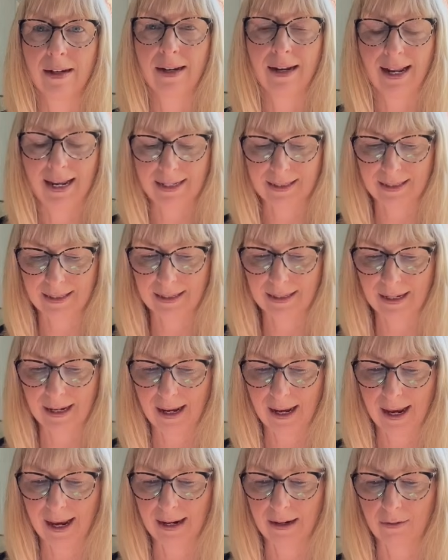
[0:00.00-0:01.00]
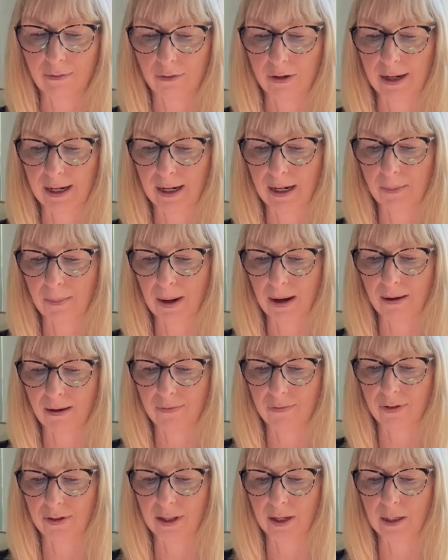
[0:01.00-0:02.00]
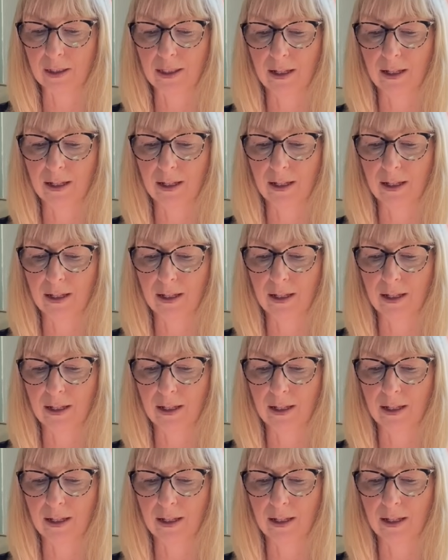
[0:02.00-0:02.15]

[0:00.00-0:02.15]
less angry about everything.